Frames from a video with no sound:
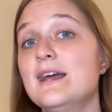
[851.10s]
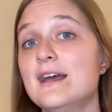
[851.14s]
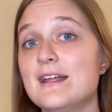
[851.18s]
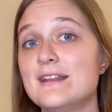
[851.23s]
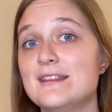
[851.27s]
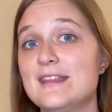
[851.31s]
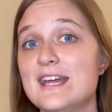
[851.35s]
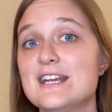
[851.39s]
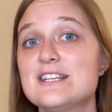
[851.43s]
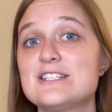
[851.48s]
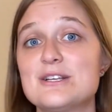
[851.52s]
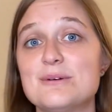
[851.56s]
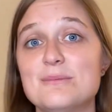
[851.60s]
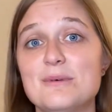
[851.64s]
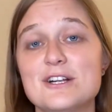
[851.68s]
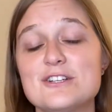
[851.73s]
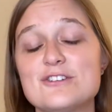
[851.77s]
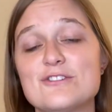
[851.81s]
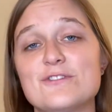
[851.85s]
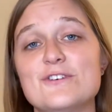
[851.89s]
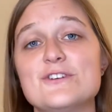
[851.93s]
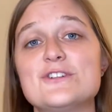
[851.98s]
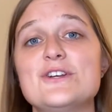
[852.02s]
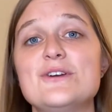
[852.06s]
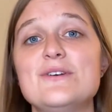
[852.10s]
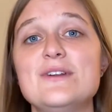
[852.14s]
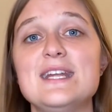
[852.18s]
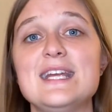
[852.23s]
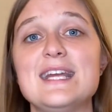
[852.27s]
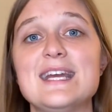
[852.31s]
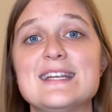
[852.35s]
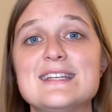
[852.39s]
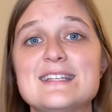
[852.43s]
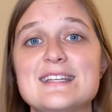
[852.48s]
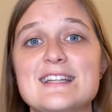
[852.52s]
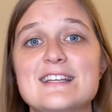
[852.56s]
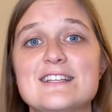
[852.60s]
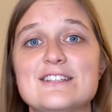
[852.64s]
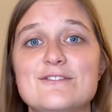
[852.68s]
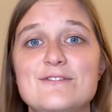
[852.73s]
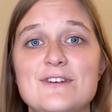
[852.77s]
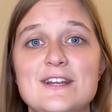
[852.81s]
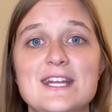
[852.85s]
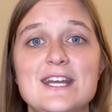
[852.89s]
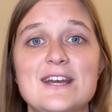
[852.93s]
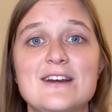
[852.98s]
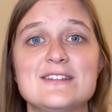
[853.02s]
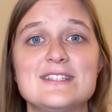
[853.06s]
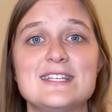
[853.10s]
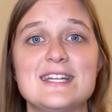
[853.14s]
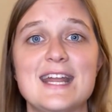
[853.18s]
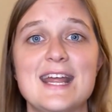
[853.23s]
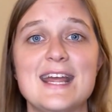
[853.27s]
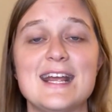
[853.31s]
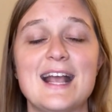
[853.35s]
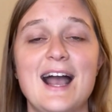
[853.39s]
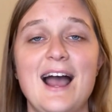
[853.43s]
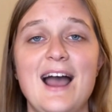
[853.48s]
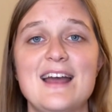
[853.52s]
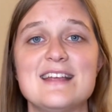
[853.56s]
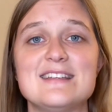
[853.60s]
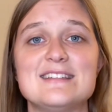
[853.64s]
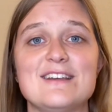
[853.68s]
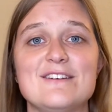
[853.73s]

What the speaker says: thanks so much for tuning into this video today, guys.